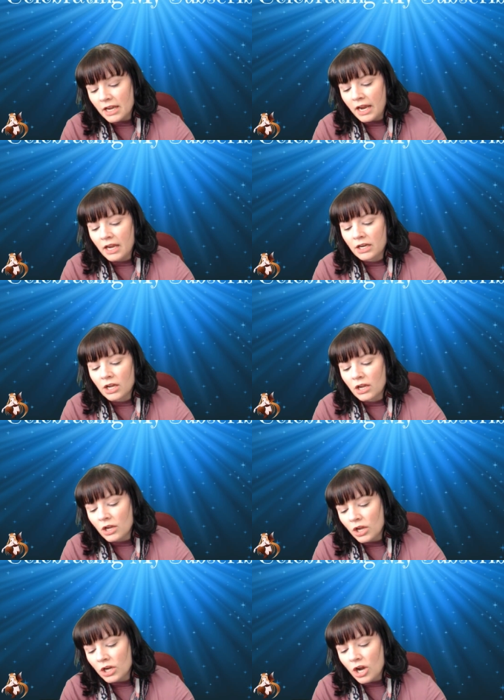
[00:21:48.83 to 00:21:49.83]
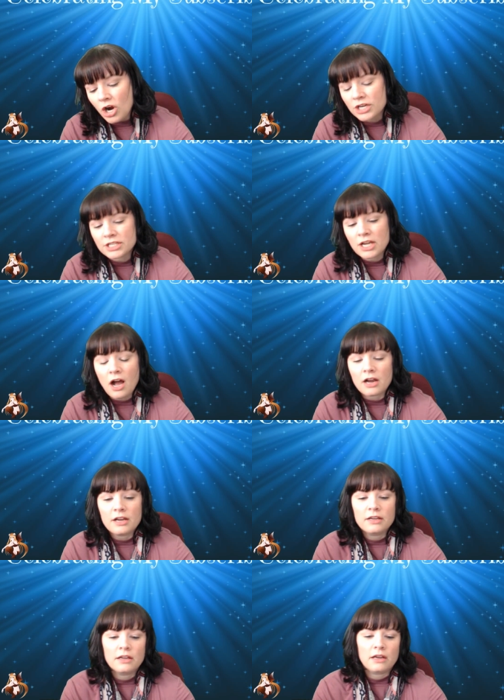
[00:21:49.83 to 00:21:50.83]
and Guard Talk
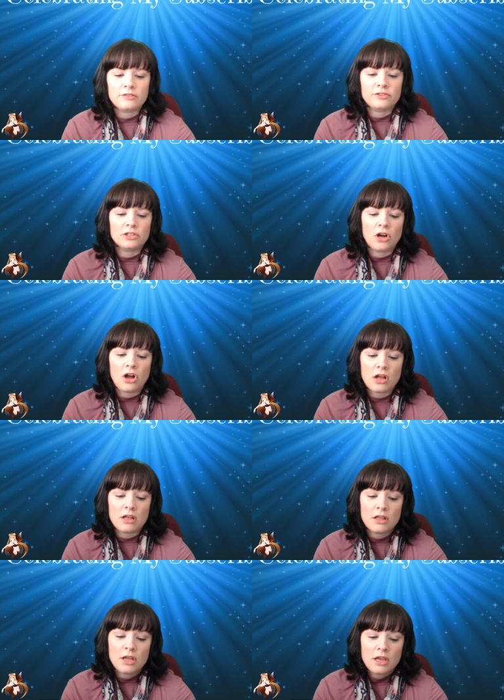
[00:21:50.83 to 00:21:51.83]
for all